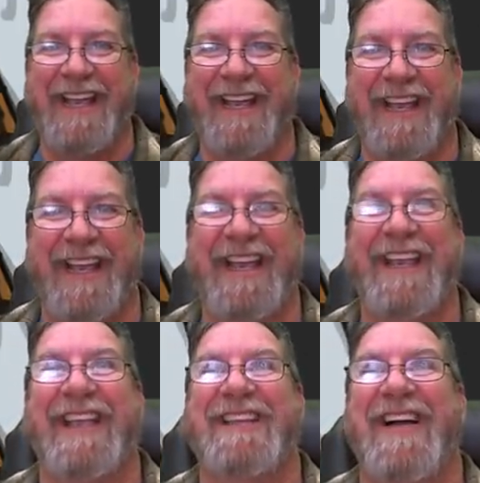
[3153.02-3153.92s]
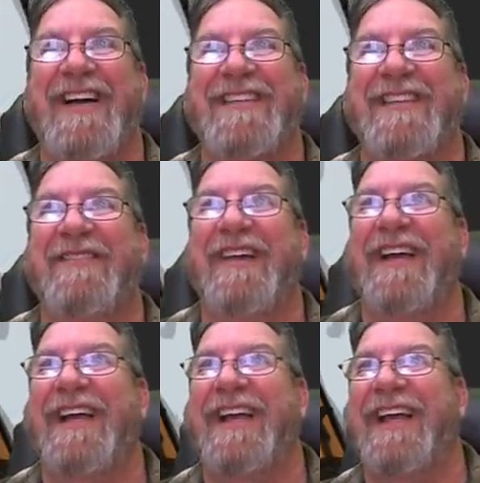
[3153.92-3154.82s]
Tony. That's awesome.
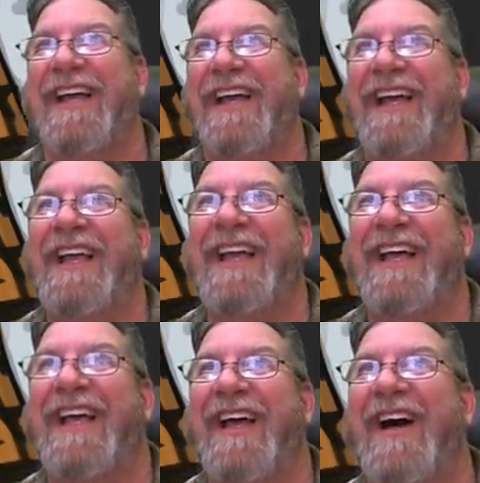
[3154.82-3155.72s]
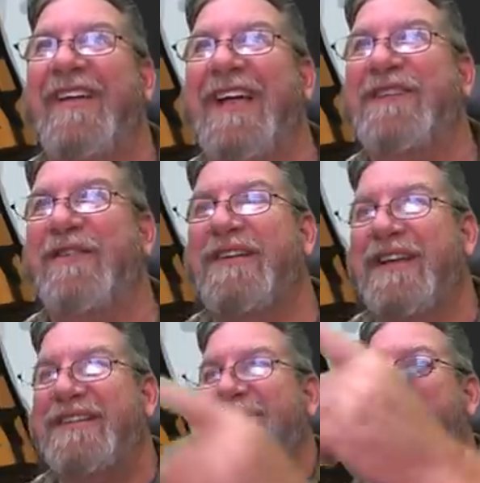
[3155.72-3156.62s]
oh, that's for
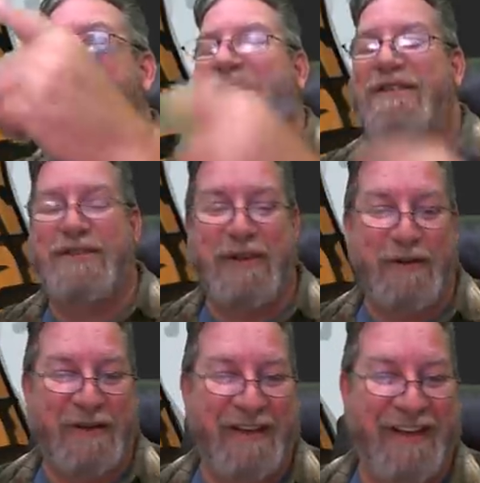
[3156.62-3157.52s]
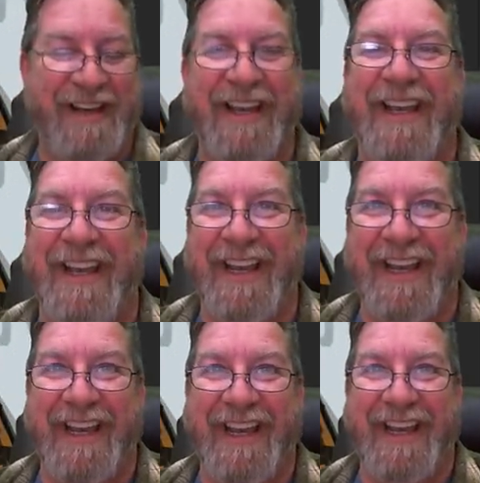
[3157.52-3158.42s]
Dustin's fish joke. the
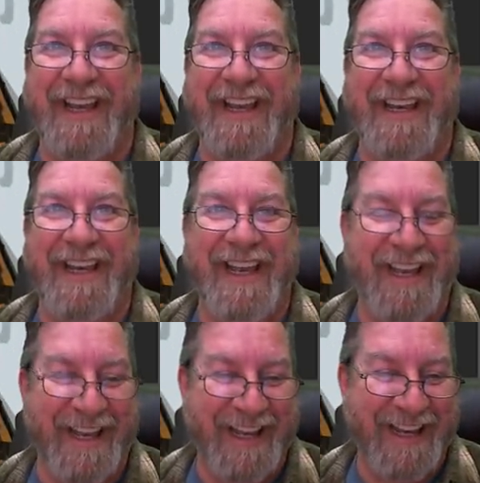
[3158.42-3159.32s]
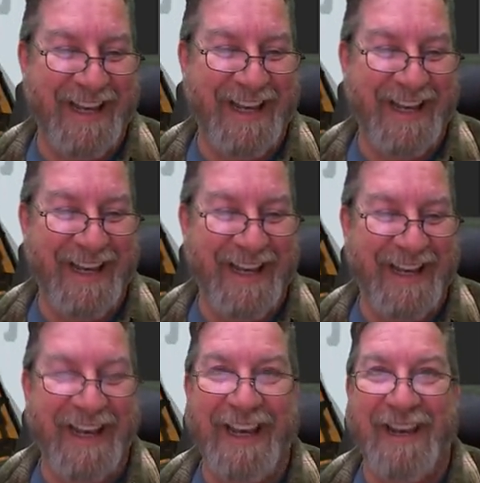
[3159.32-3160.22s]
fish joke. Yeah. The
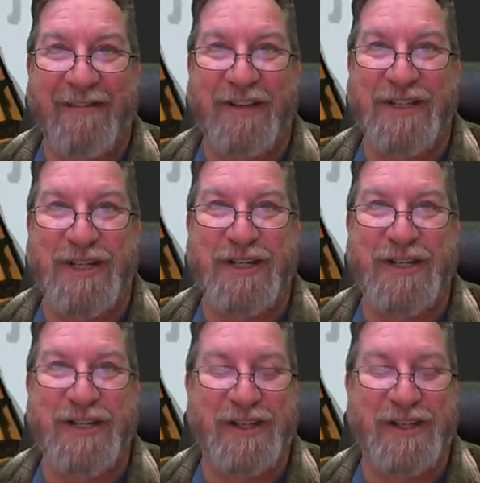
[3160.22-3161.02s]
fish.